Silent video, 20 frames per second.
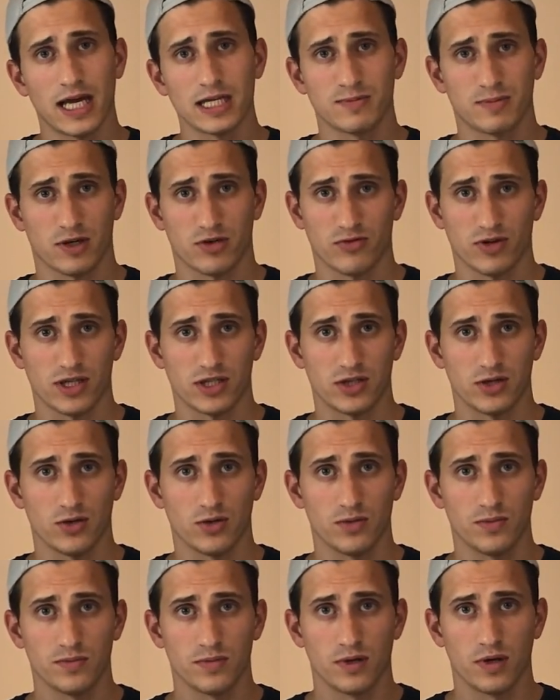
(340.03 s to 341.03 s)
aspect
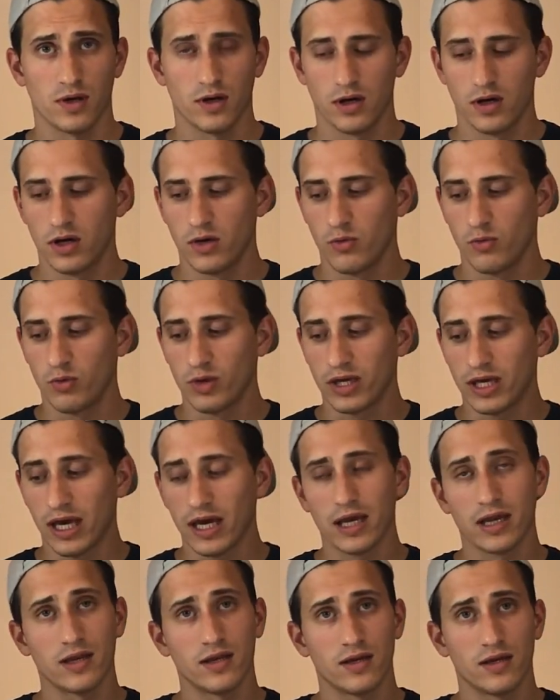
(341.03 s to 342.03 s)
ratio, we
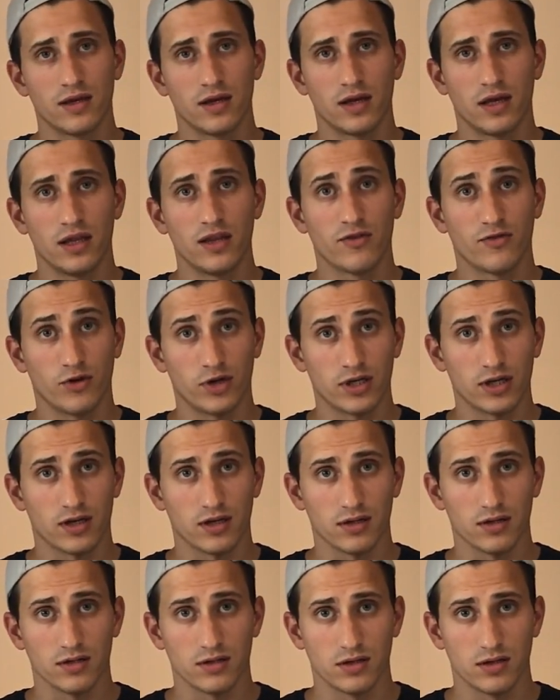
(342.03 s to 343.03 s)
gain, in the
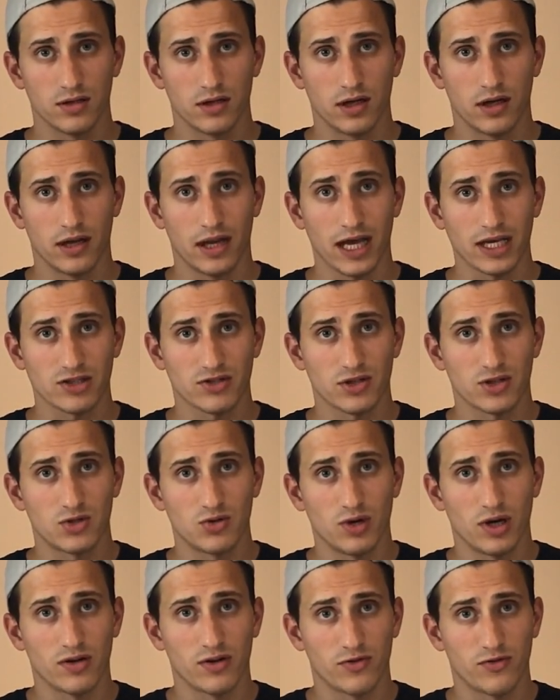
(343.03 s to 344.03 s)
vertical, an extra
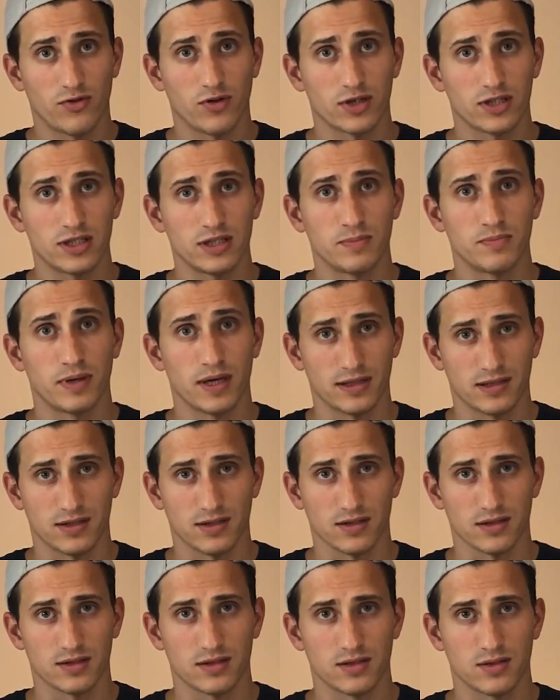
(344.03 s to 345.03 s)
240
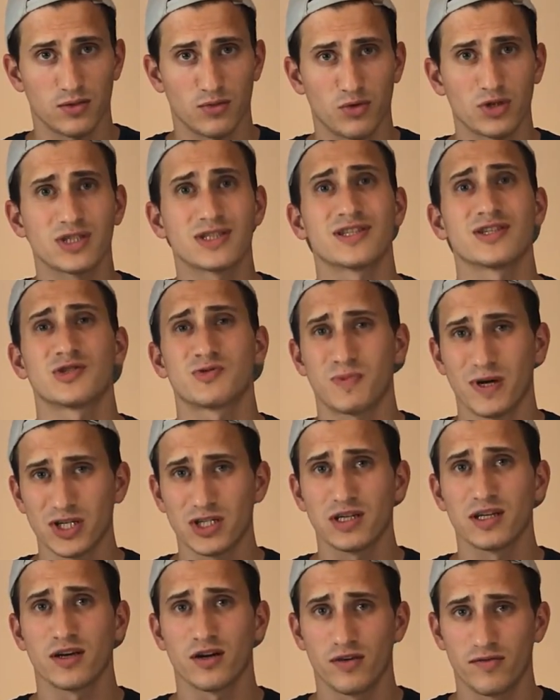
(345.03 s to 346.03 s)
pixels, which is
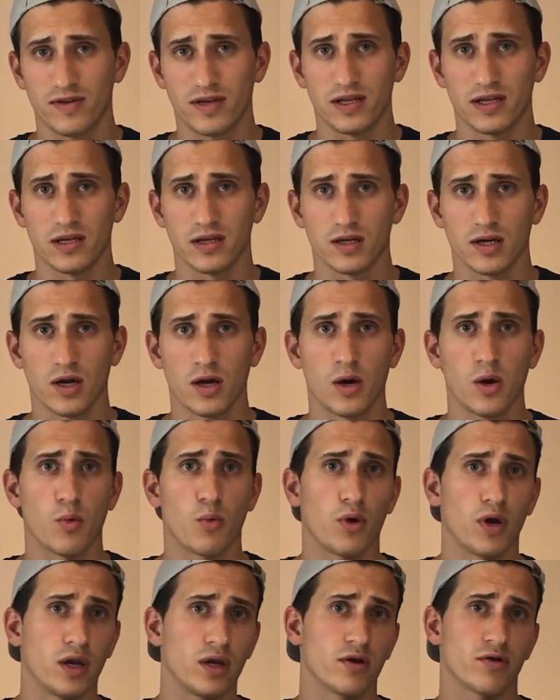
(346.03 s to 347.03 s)
especially convenient
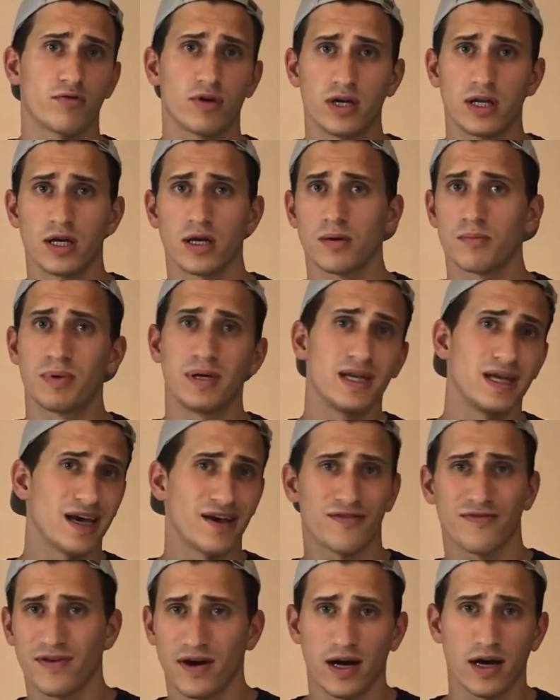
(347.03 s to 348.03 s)
when you're reading
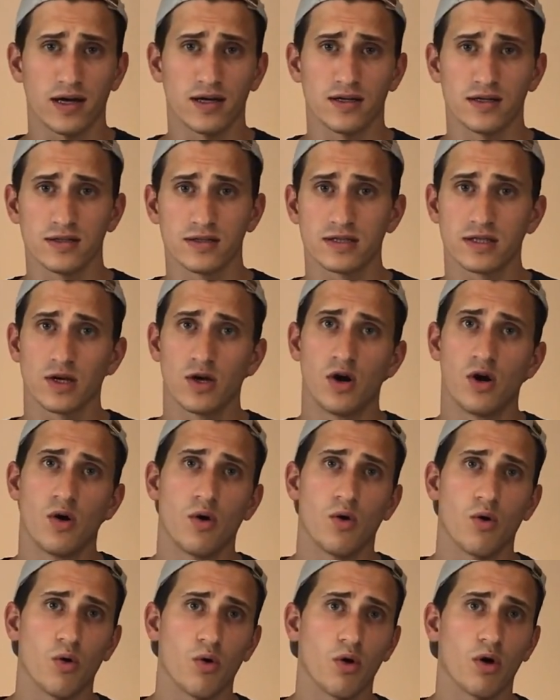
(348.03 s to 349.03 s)
PDF files
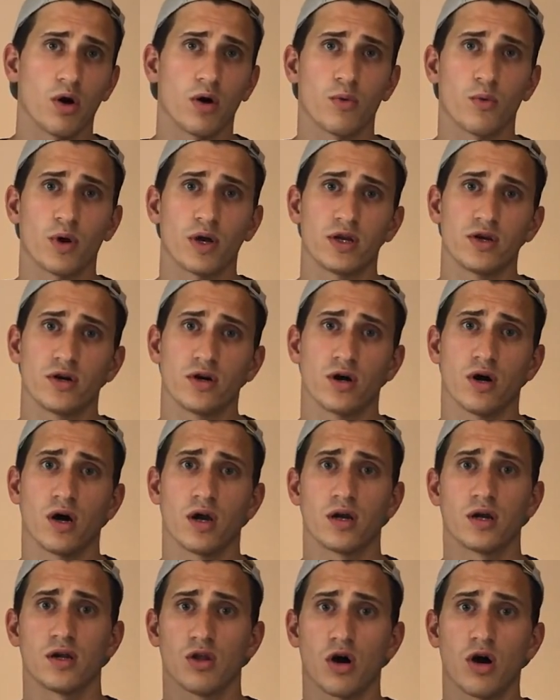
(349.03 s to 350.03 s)
or when you're
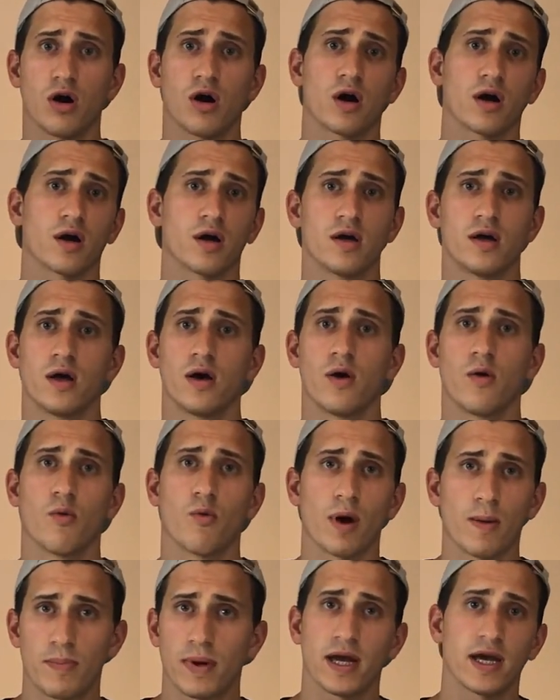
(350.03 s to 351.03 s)
on long
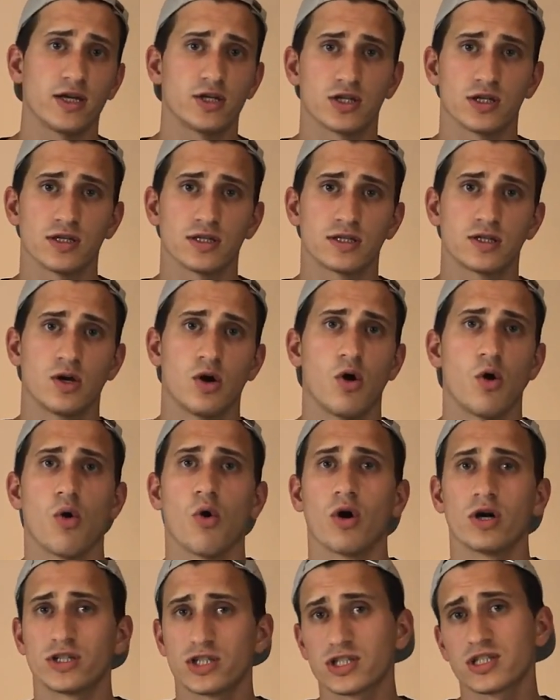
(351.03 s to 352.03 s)
web pages
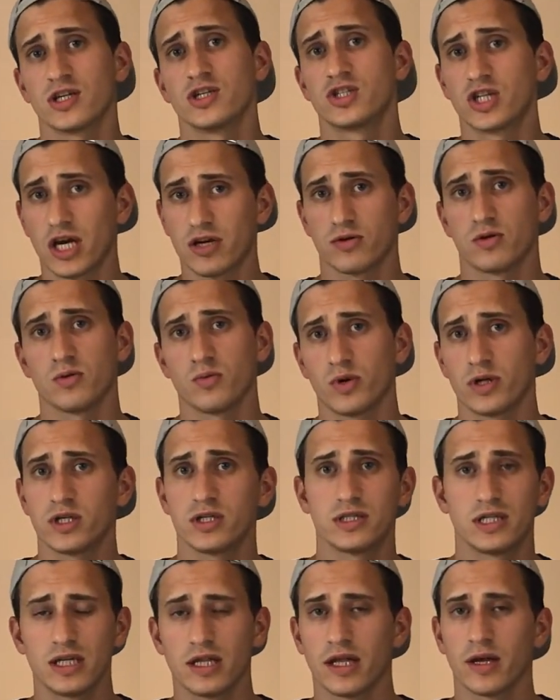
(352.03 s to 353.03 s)
or just in general when you're
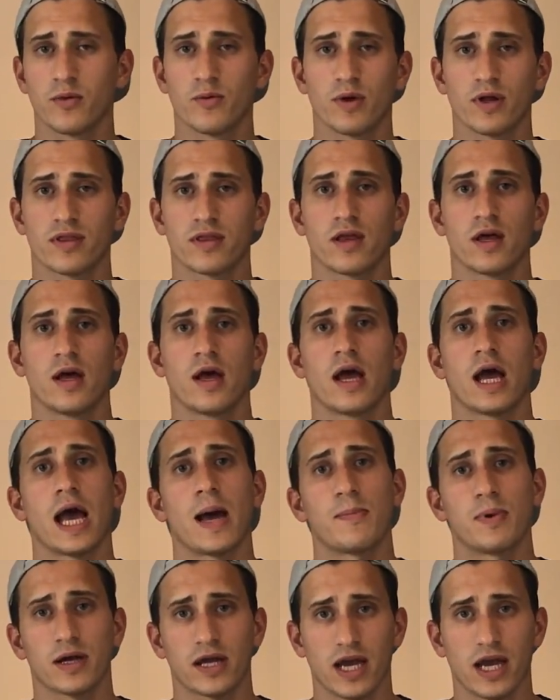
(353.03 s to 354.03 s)
dealing with
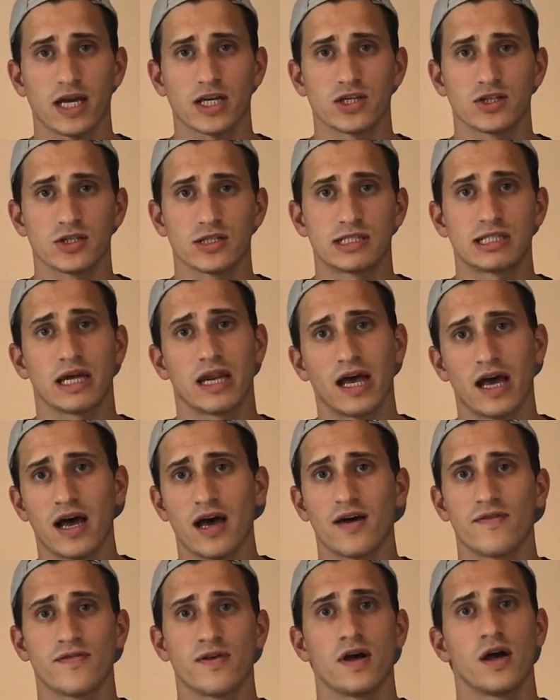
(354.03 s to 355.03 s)
applications that
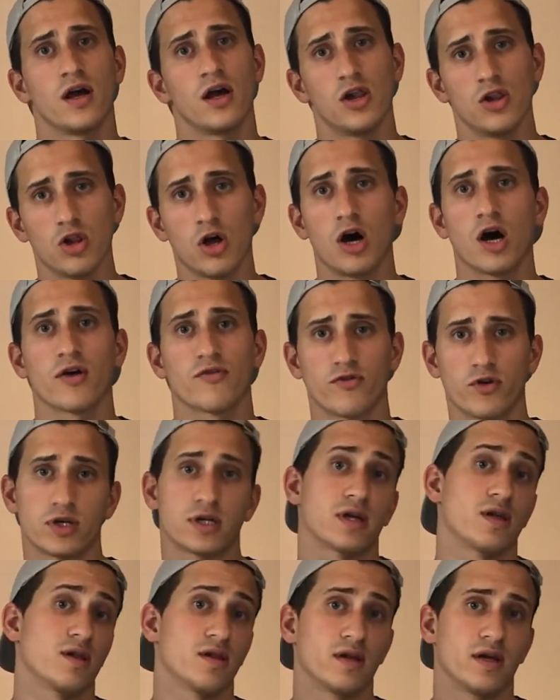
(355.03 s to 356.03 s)
have a long
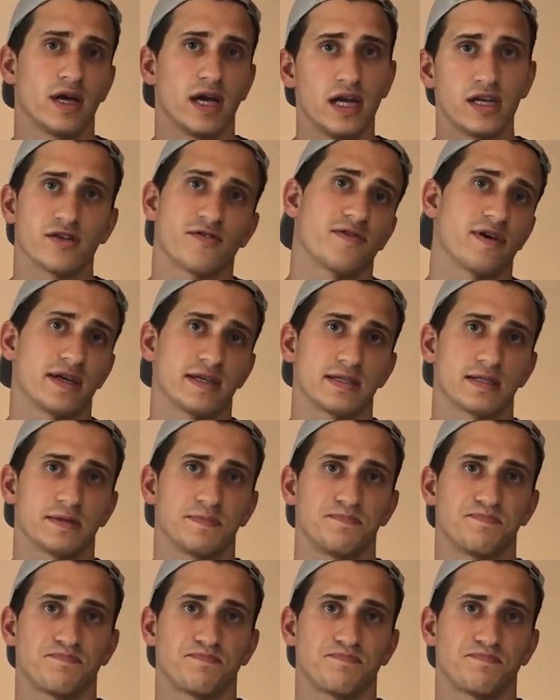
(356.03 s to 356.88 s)
vertical interface.